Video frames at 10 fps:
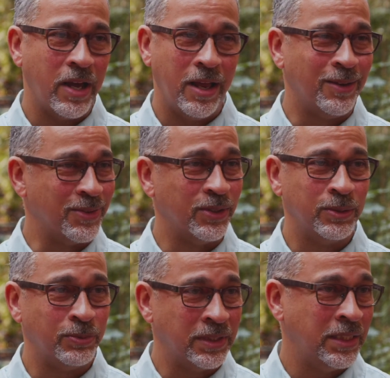followed
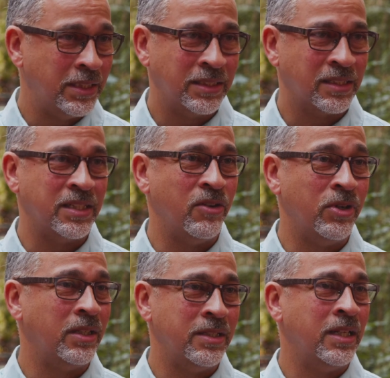those procedures because they
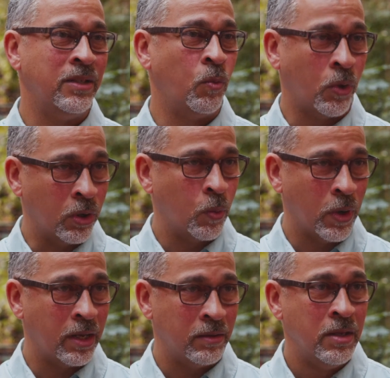really didn't work
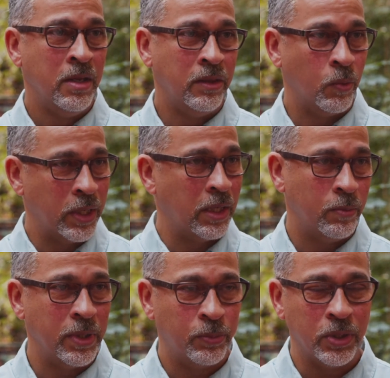well the way they
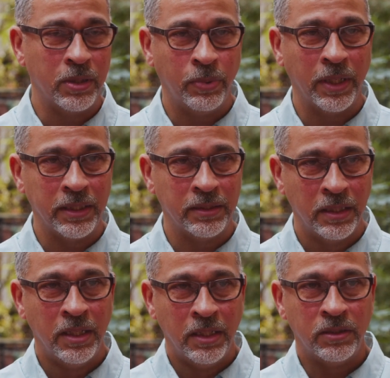were being put in place.
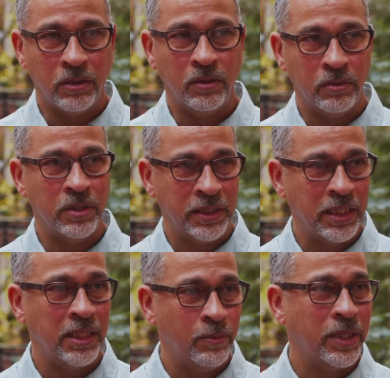So the
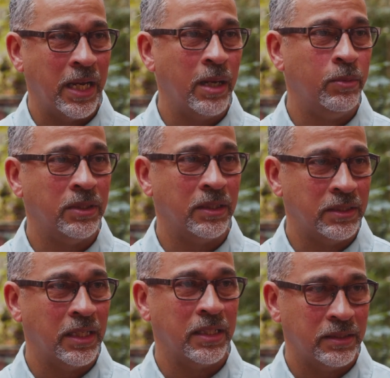team being able to
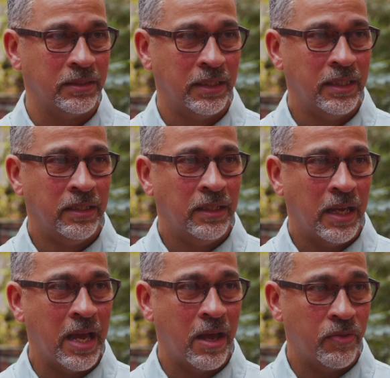assess
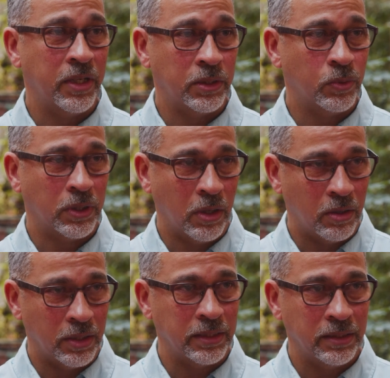how things were
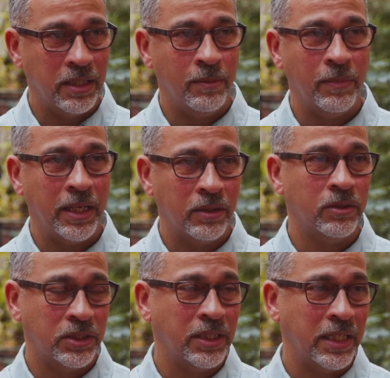going and make
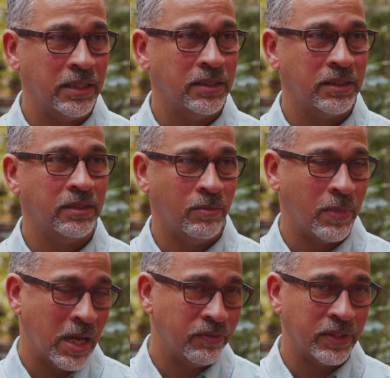those changes or
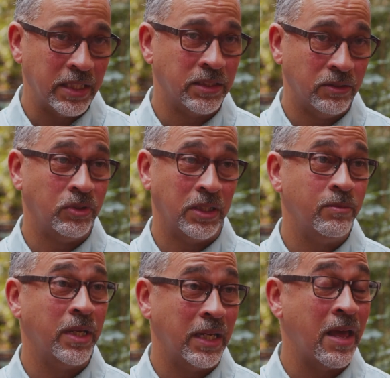modifications really
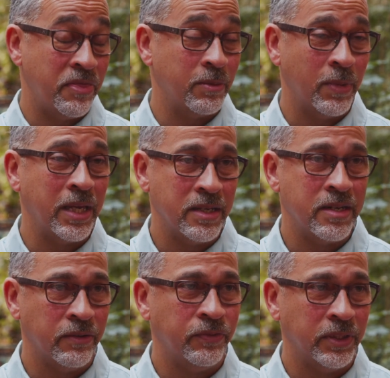made, I think made a
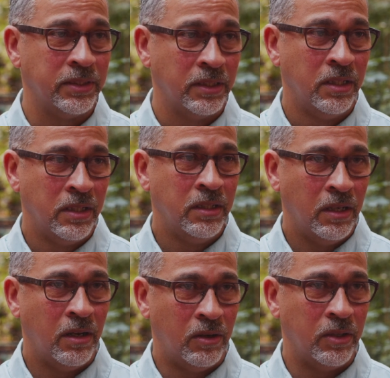difference
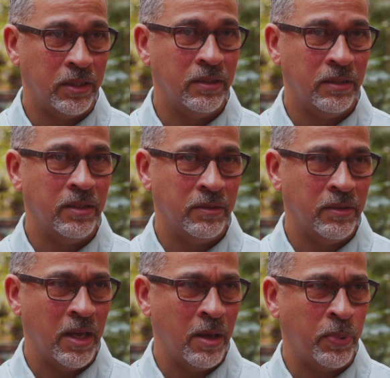on
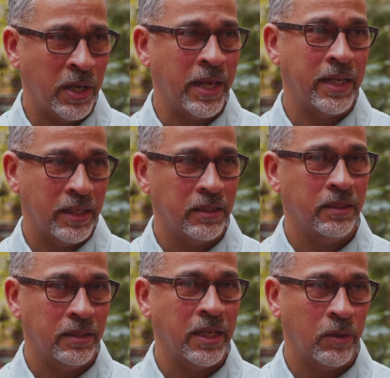a
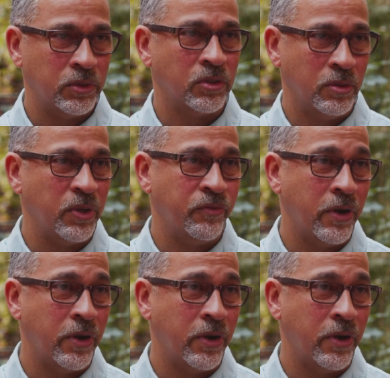plan that was going to be